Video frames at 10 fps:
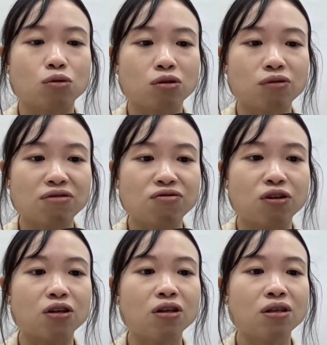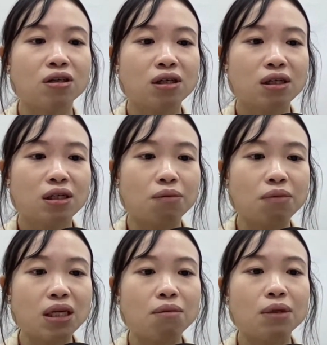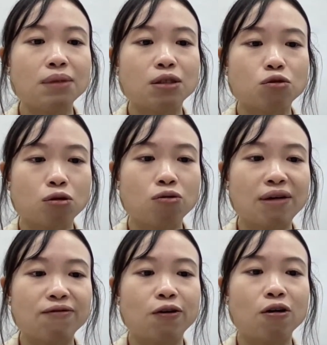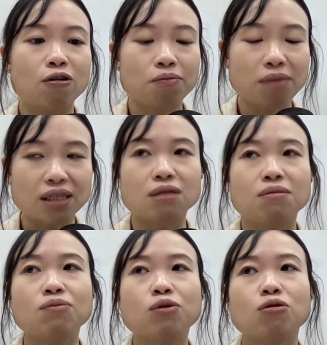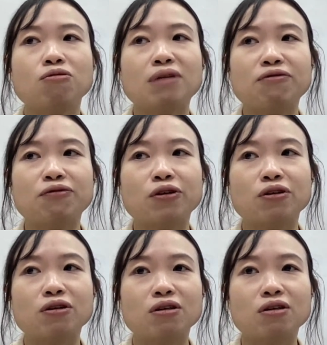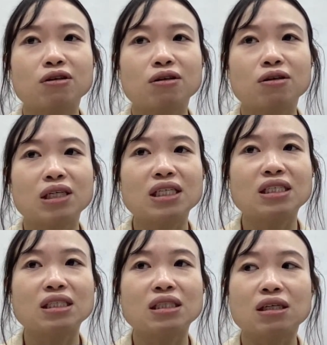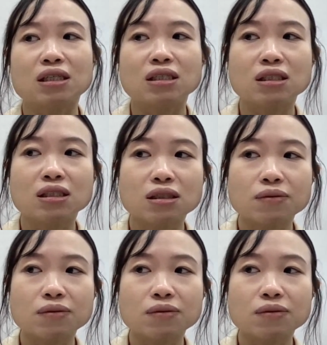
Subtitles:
2014, the minimum is 2014, maximum 2014. What does it tell us?